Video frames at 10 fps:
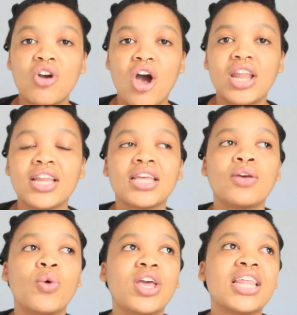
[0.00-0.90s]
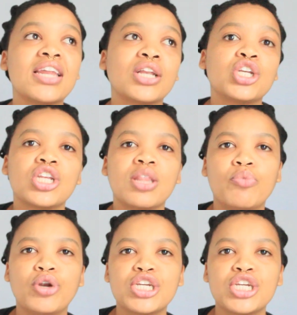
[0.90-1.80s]
colony where the Dutch, the
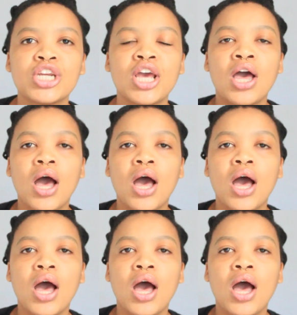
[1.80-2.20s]
British